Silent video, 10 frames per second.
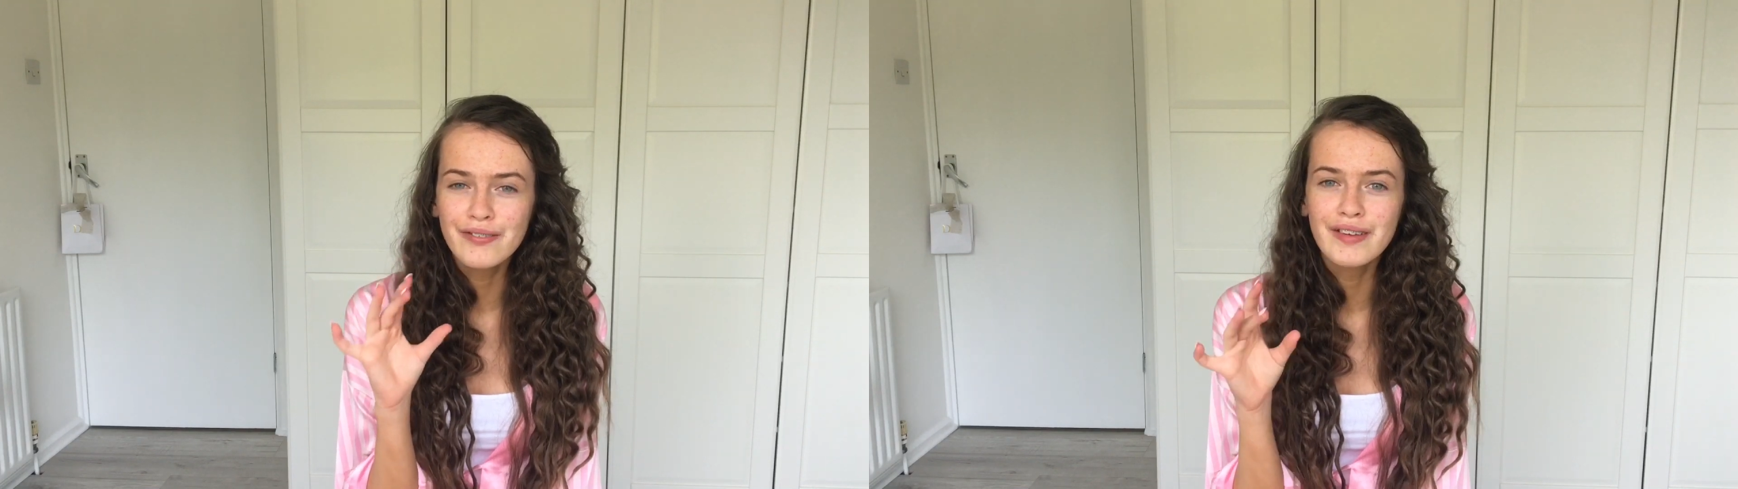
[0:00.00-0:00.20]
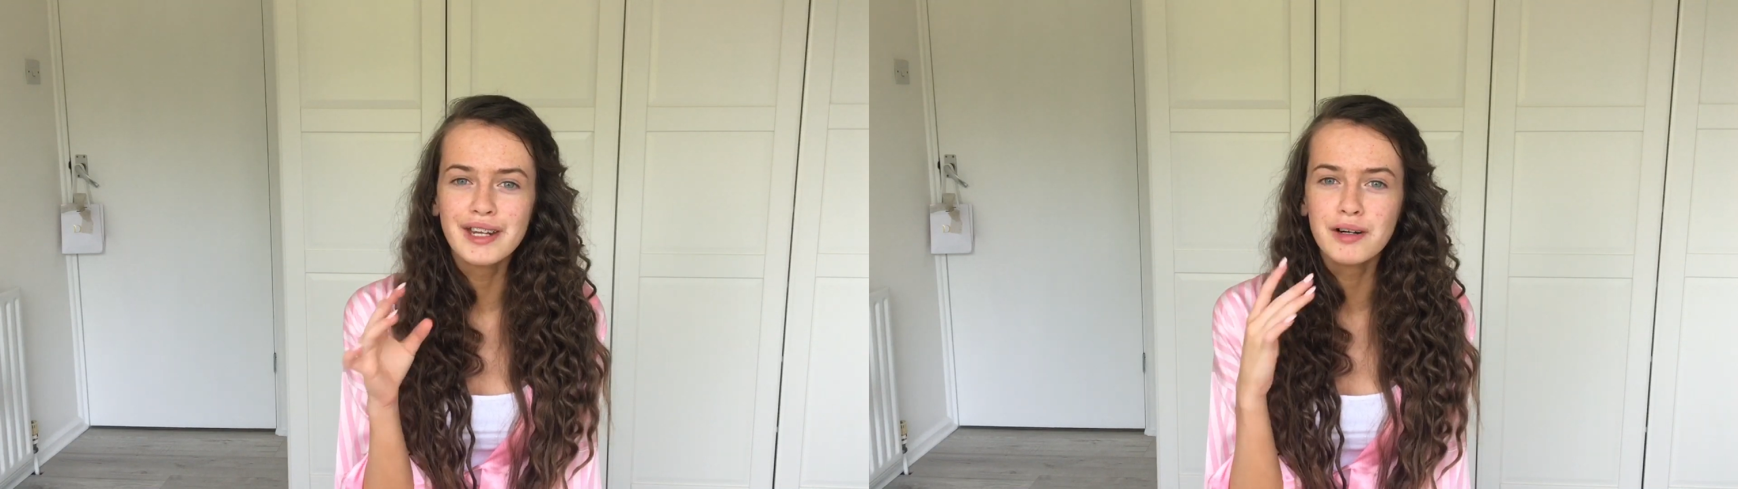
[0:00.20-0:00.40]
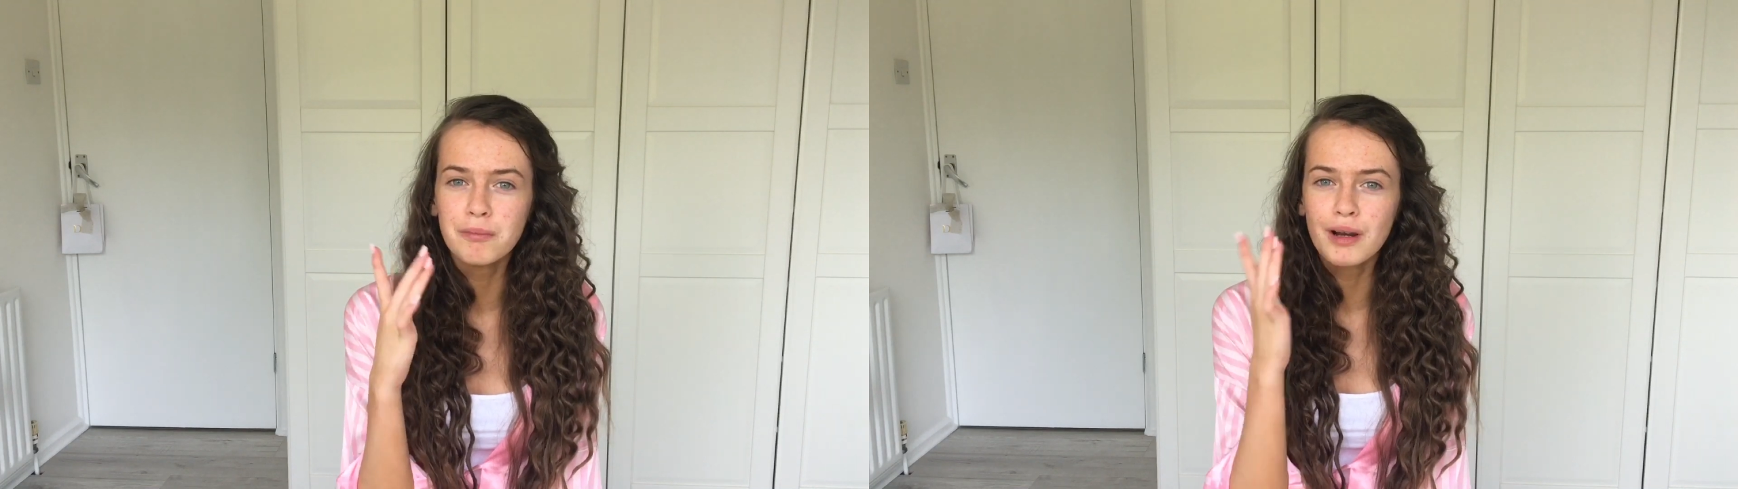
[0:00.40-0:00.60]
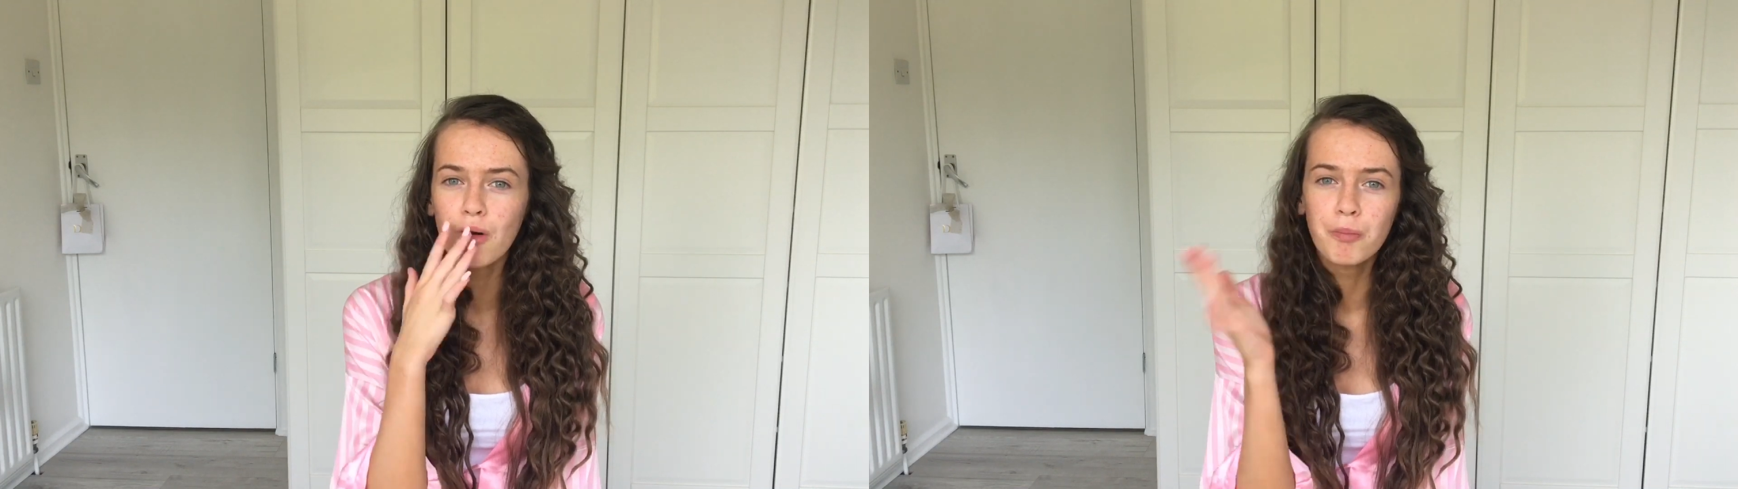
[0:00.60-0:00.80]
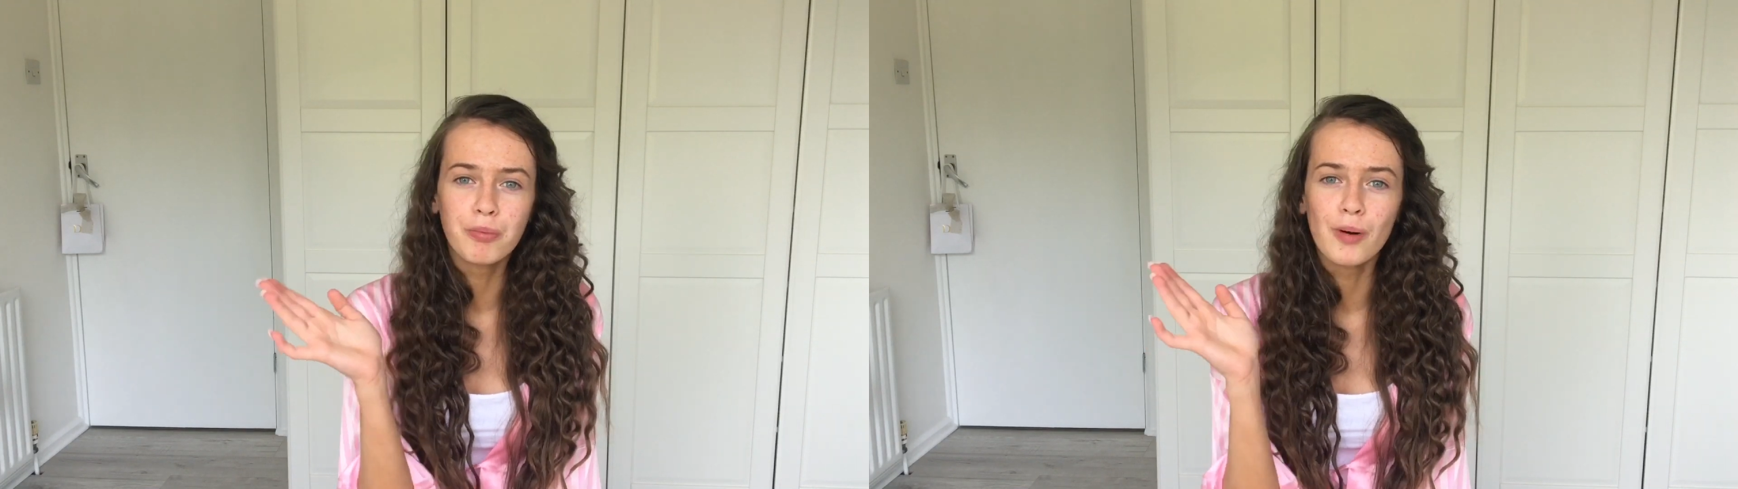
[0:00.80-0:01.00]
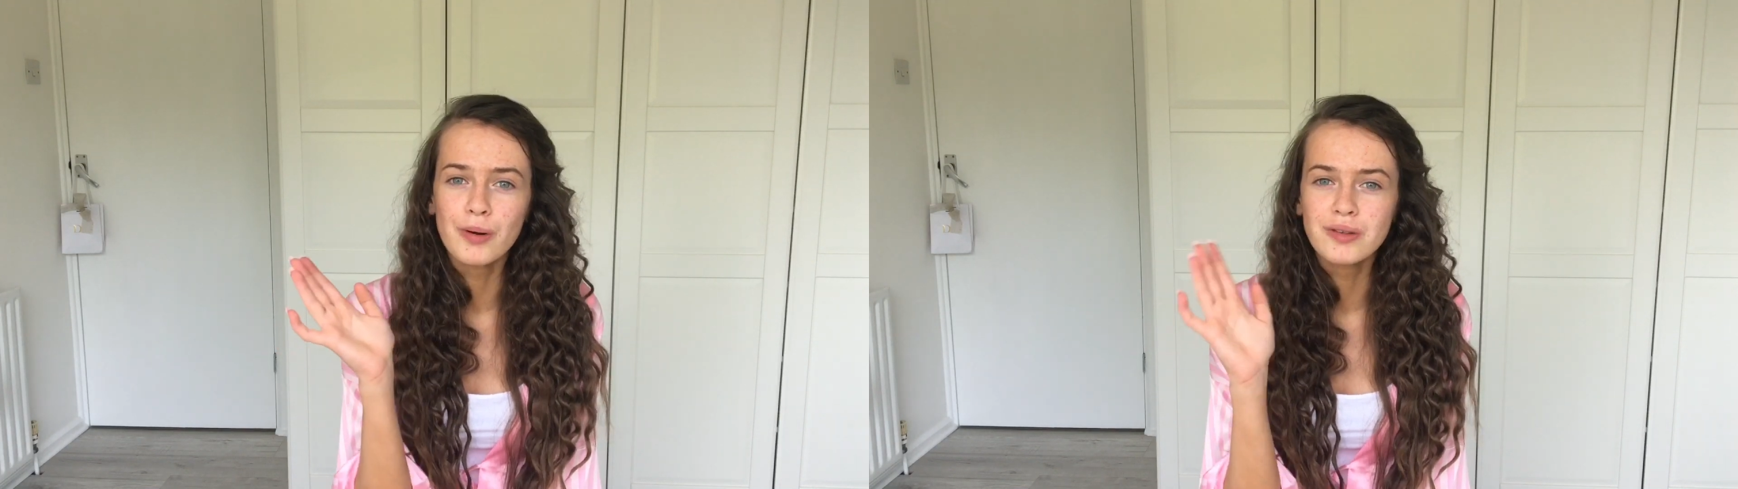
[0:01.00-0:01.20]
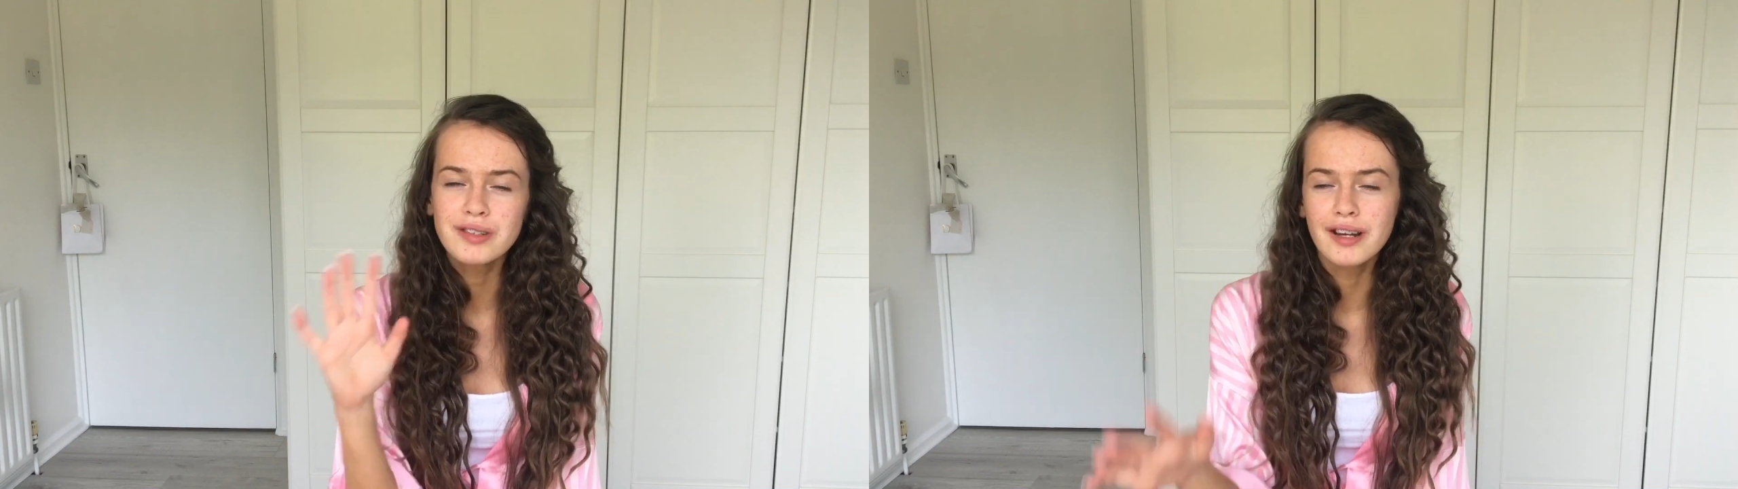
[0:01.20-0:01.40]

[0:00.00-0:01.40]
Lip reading: and then it would be like bruised,